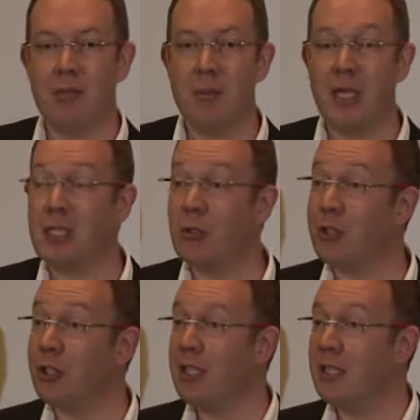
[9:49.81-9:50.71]
Martin
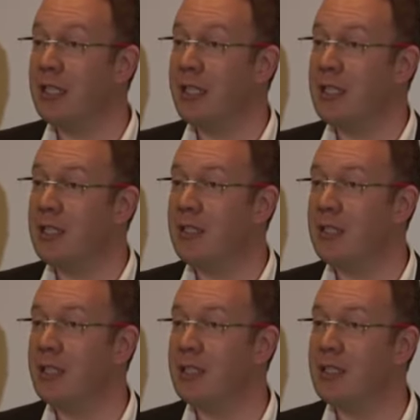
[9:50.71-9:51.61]
Luther King, in
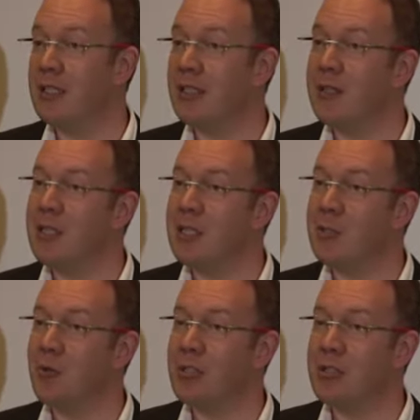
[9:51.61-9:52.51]

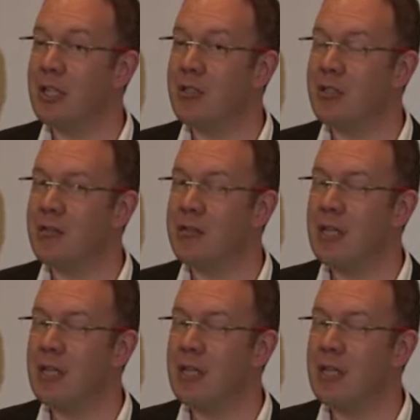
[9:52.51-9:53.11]
his presentation.